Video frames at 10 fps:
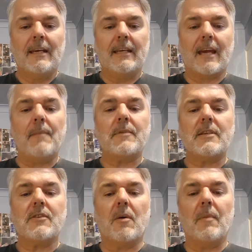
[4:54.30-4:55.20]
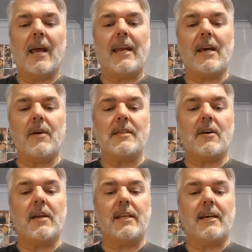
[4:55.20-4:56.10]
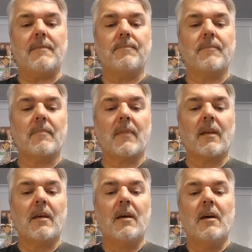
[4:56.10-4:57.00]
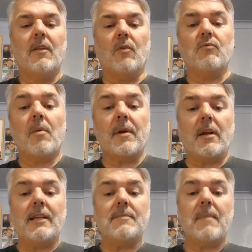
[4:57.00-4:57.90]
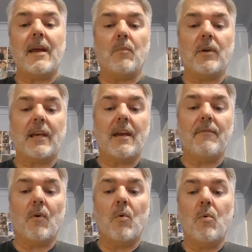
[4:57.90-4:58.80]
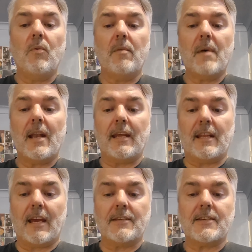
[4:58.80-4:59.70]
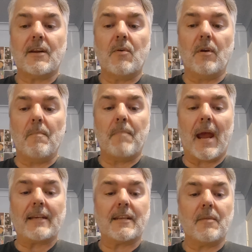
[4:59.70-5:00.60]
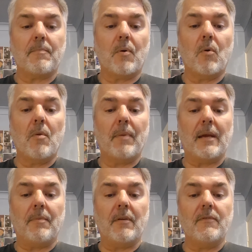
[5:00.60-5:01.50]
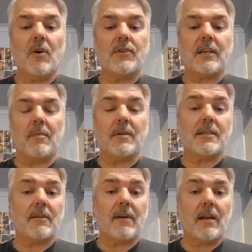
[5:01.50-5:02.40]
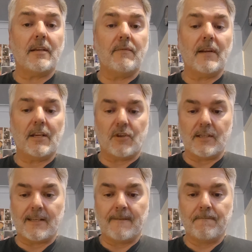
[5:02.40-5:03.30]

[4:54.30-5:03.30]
Captain Tom laid out his idea. that Robin and his men would give all the money they had stolen back to the poor people of Nottingham and surrounding villages.